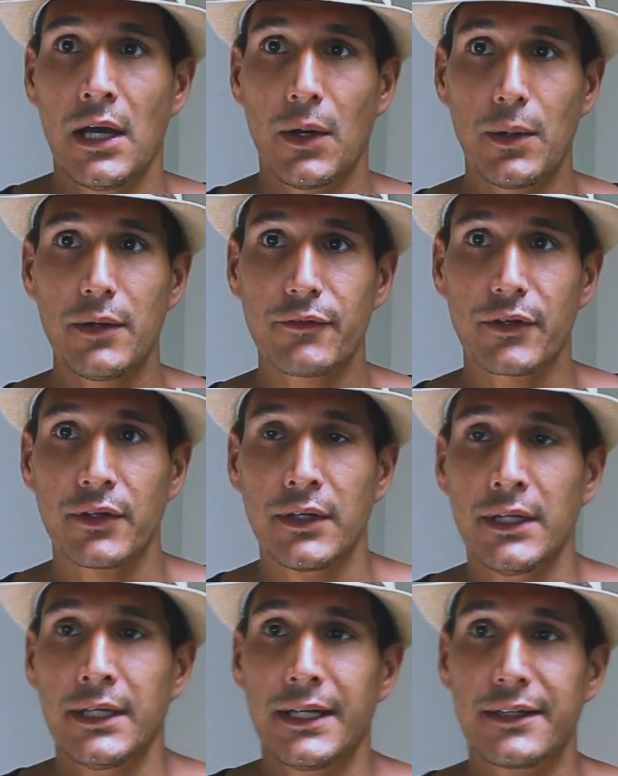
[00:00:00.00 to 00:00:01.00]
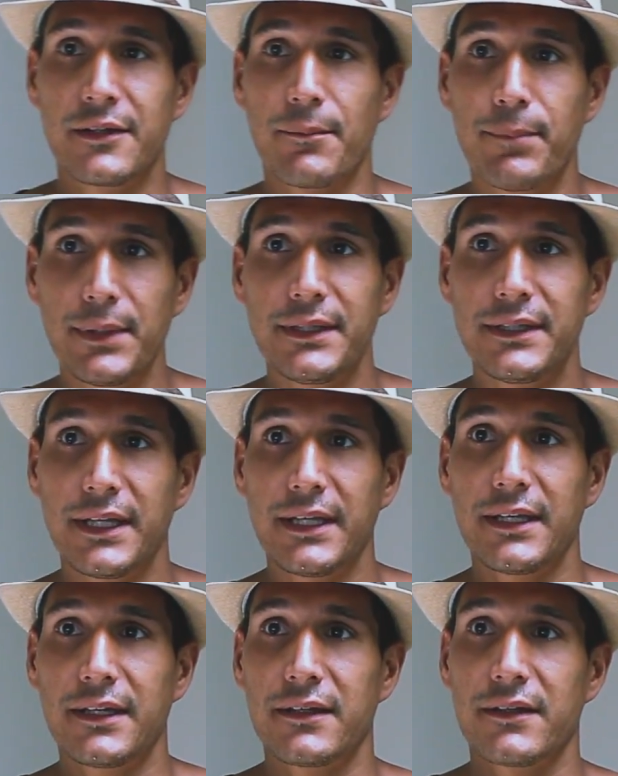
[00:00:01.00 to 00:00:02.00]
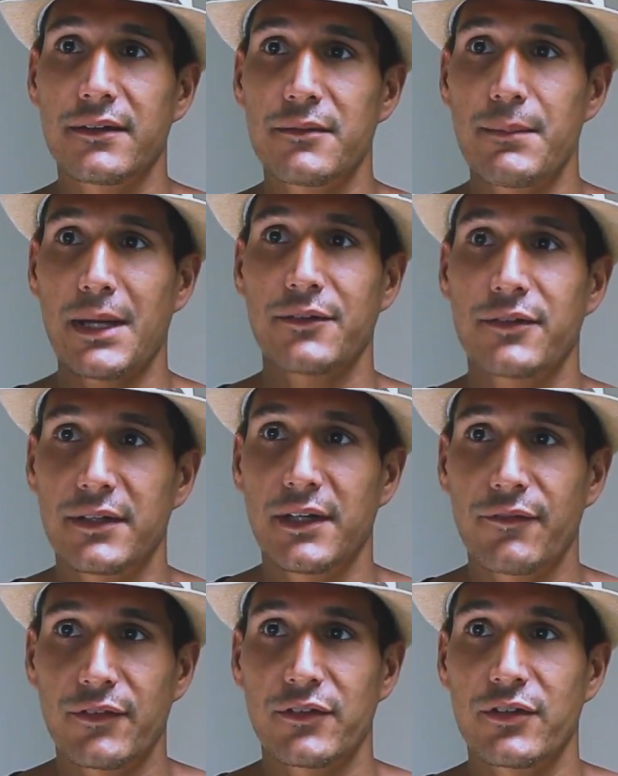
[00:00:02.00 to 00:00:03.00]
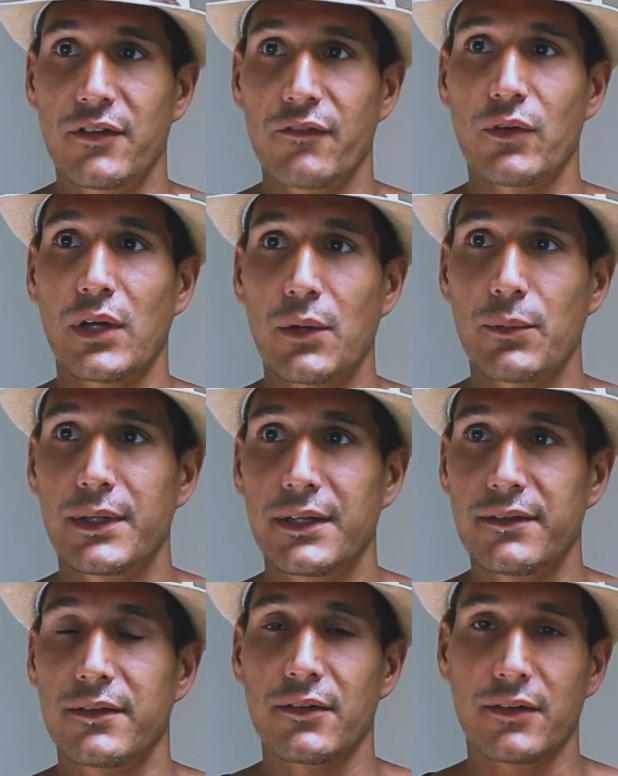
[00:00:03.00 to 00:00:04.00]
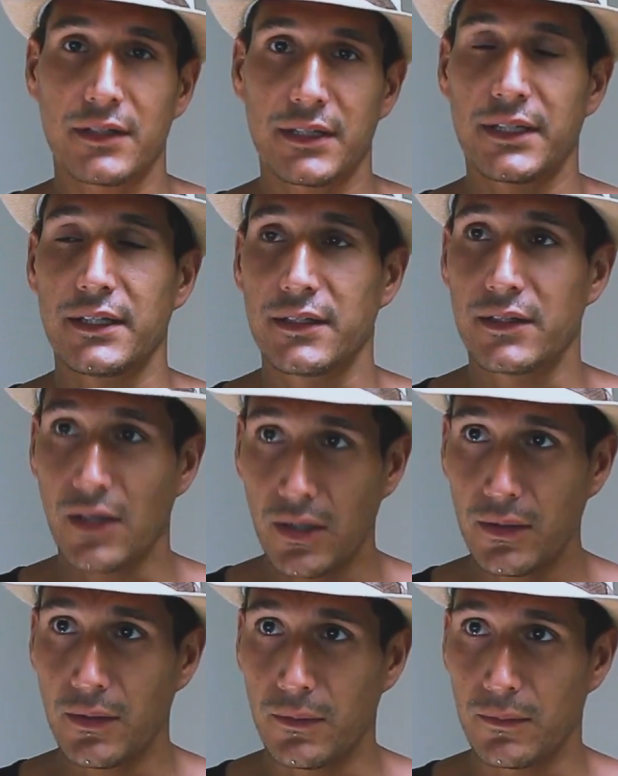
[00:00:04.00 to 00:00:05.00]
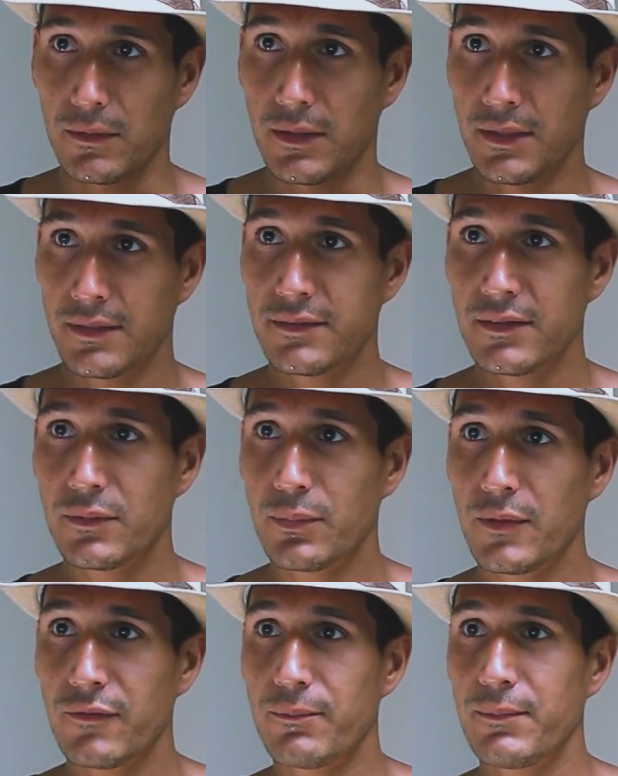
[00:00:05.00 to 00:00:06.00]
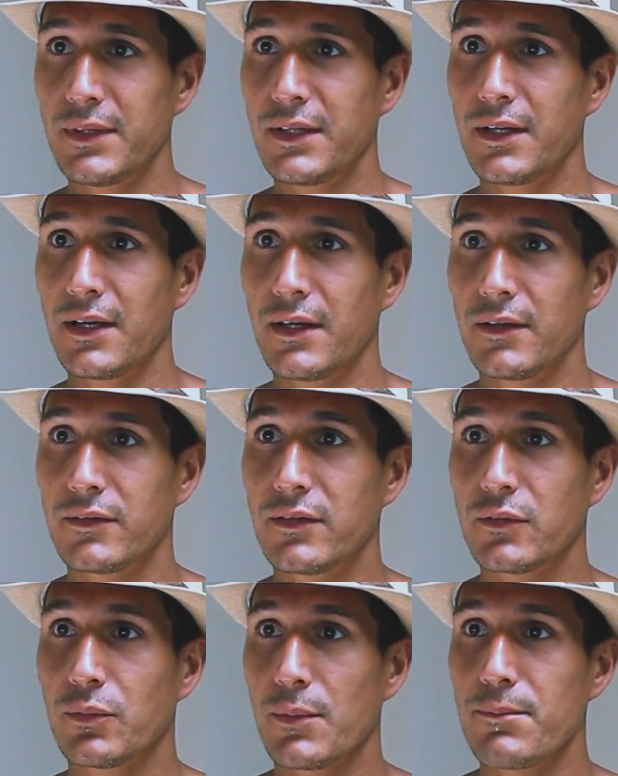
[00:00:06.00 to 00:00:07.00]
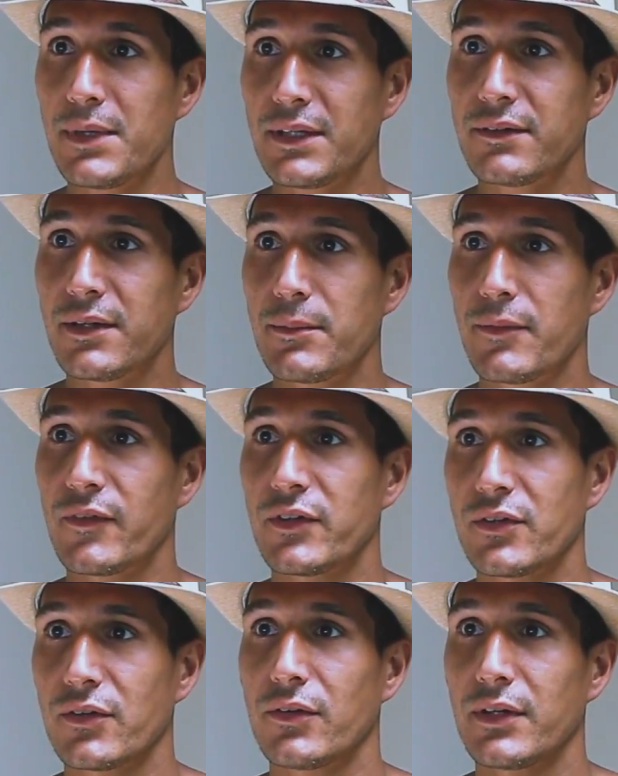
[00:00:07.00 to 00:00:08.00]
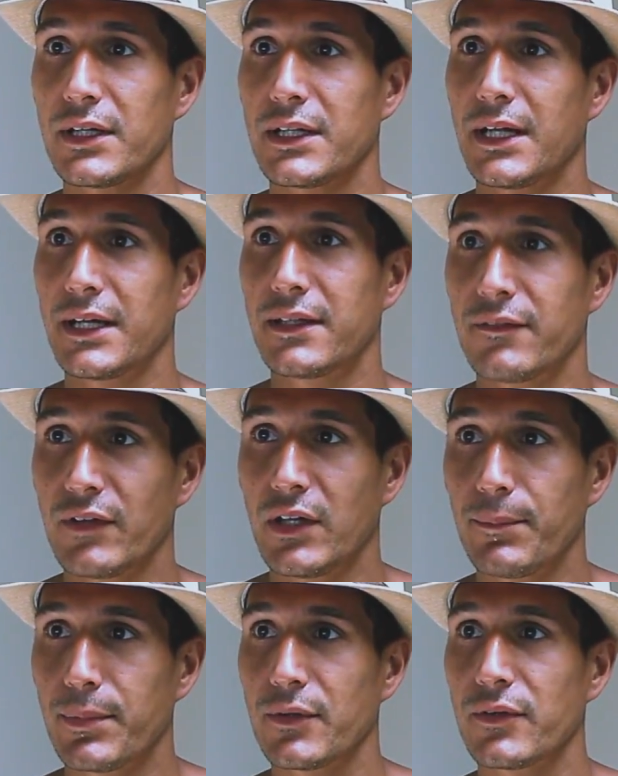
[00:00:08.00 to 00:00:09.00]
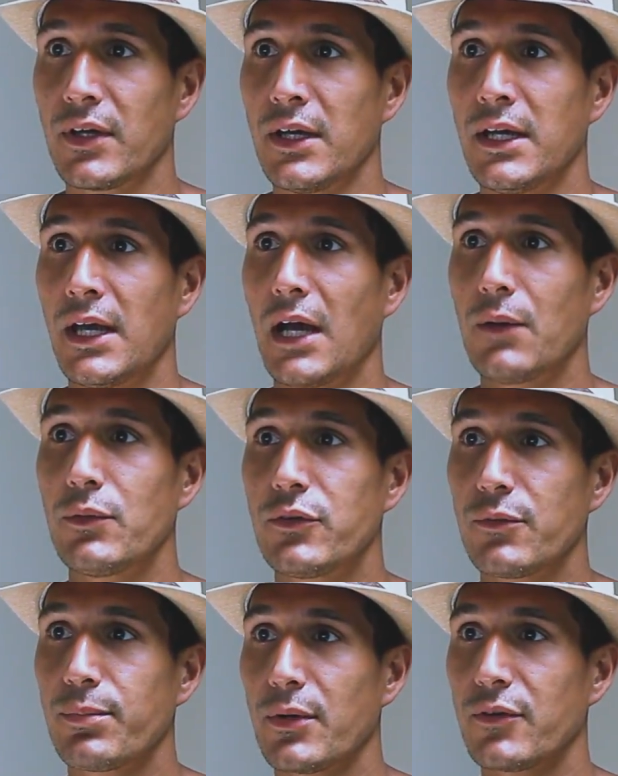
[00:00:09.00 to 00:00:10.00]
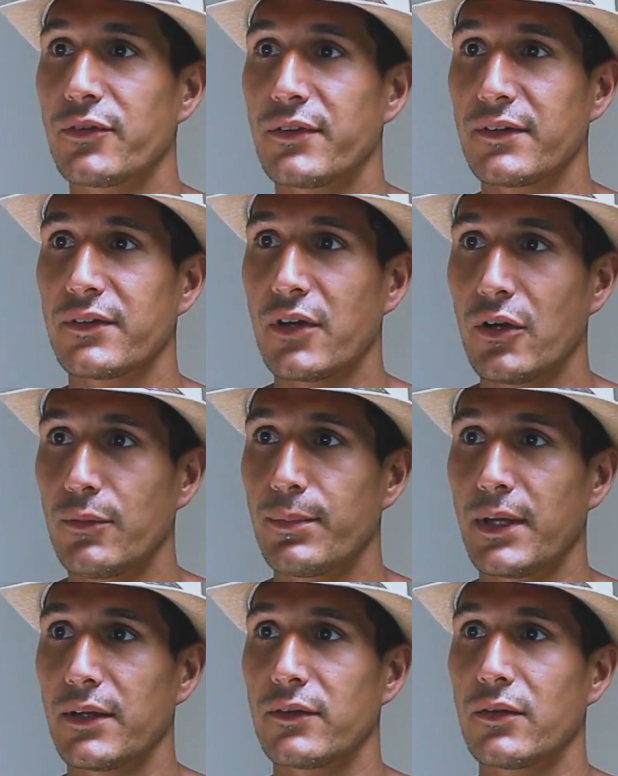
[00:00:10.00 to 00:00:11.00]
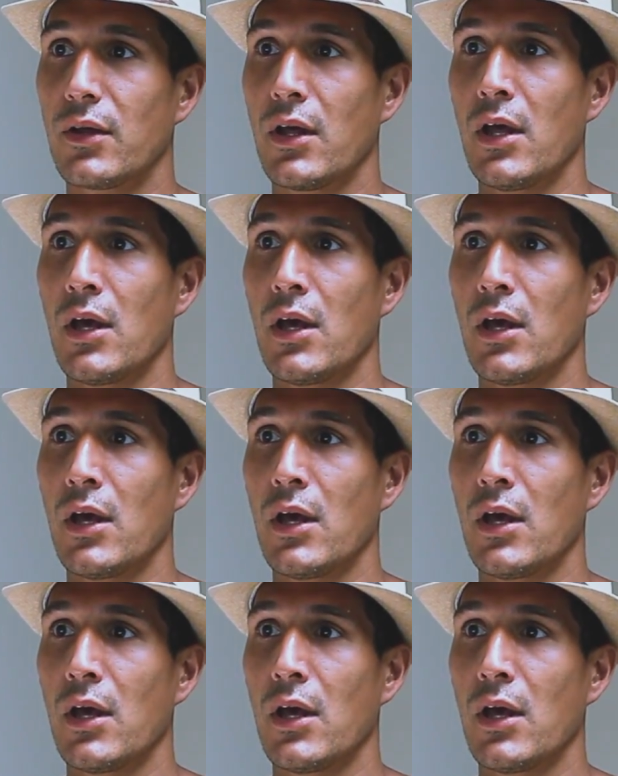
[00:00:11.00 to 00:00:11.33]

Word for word: However, it's a bit dated and doesn't match the definition of what I would consider clean code. Since, we've uh, since we're a mixed team of internal and client developers, how would you approach this code base?